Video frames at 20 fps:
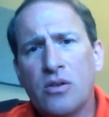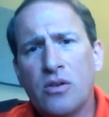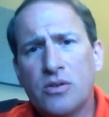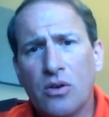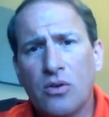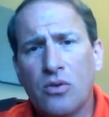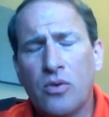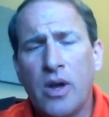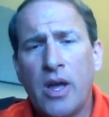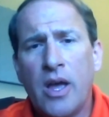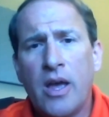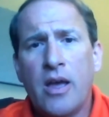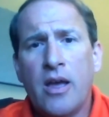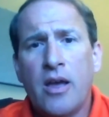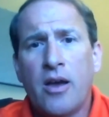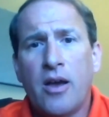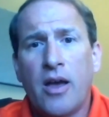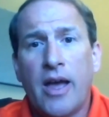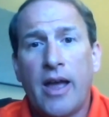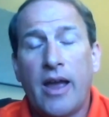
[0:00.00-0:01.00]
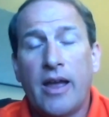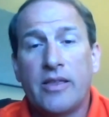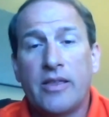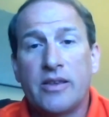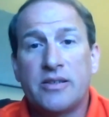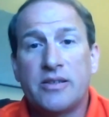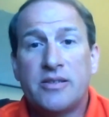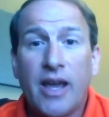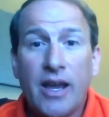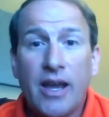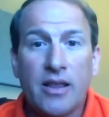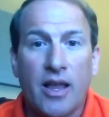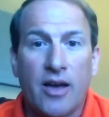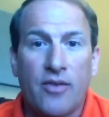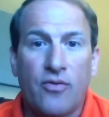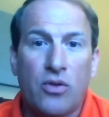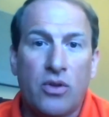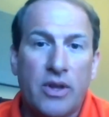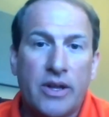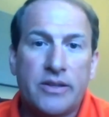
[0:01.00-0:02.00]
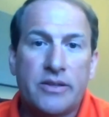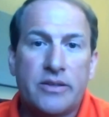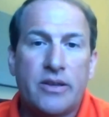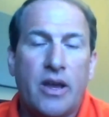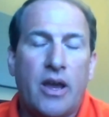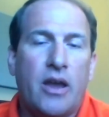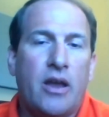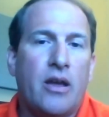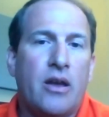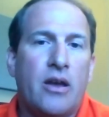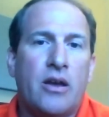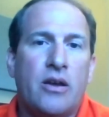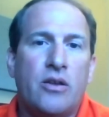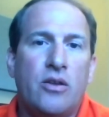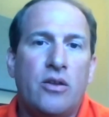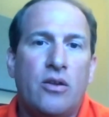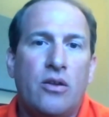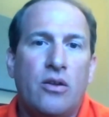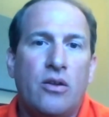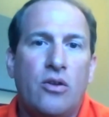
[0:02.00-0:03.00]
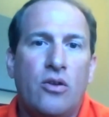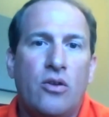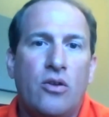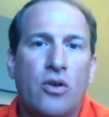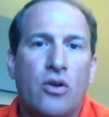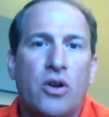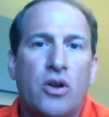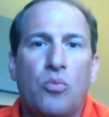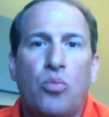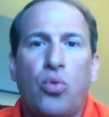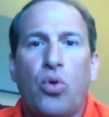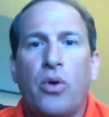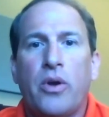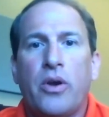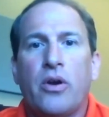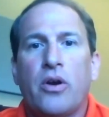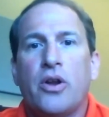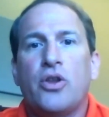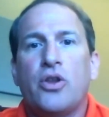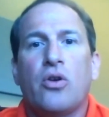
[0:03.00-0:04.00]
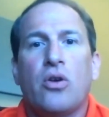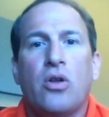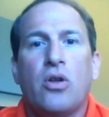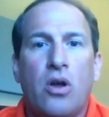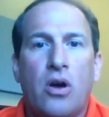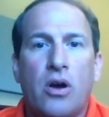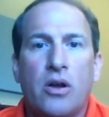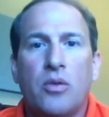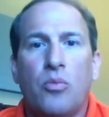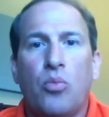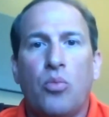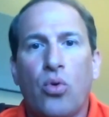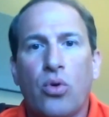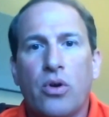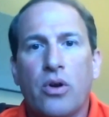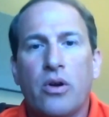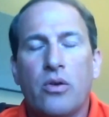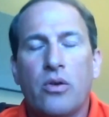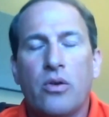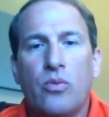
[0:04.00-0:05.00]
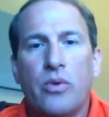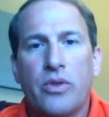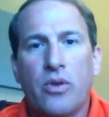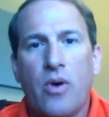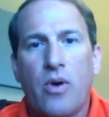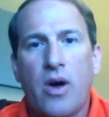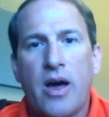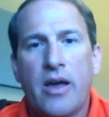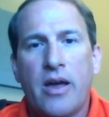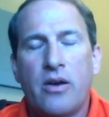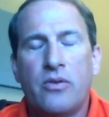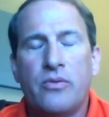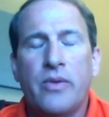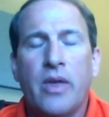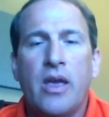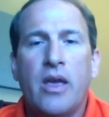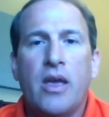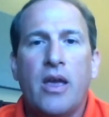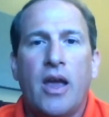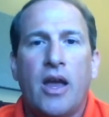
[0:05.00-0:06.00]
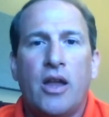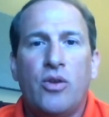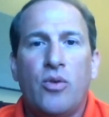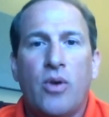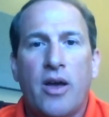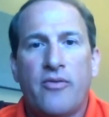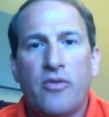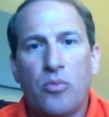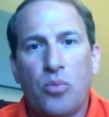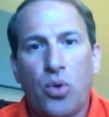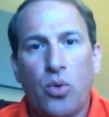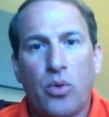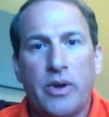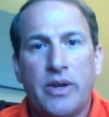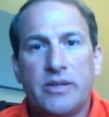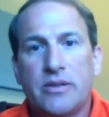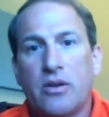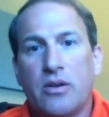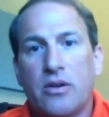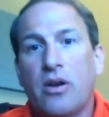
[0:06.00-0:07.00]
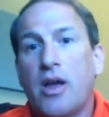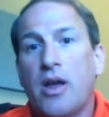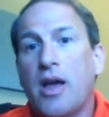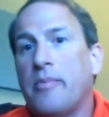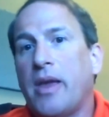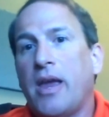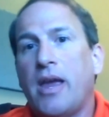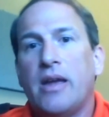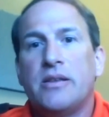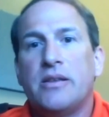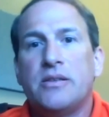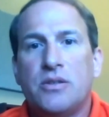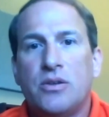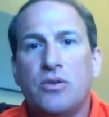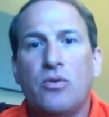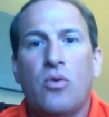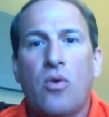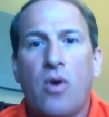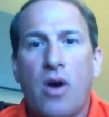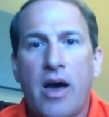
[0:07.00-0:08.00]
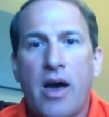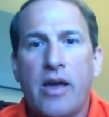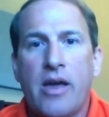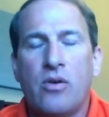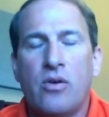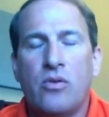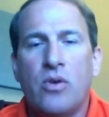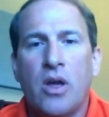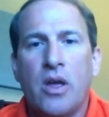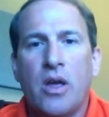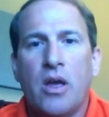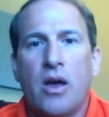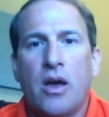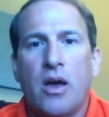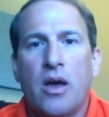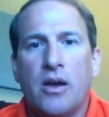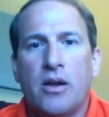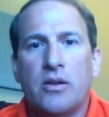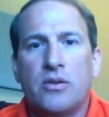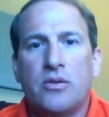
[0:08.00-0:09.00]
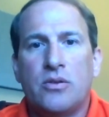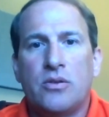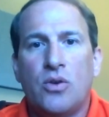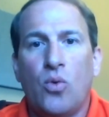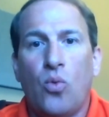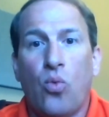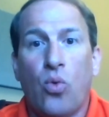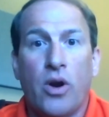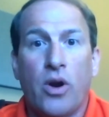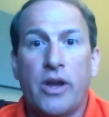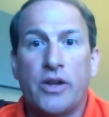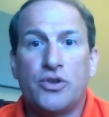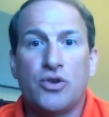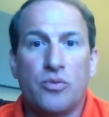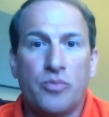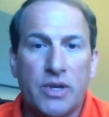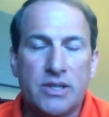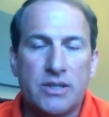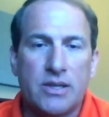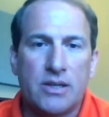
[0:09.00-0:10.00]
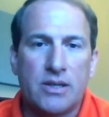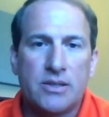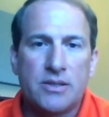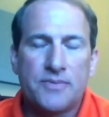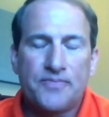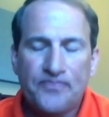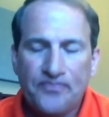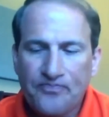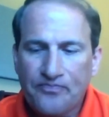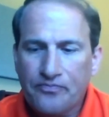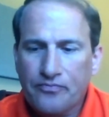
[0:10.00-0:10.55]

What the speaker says: So at the state level, let's say you're an employer and you're along the border with Ohio, and you have employees that are coming into Ohio to work at your business.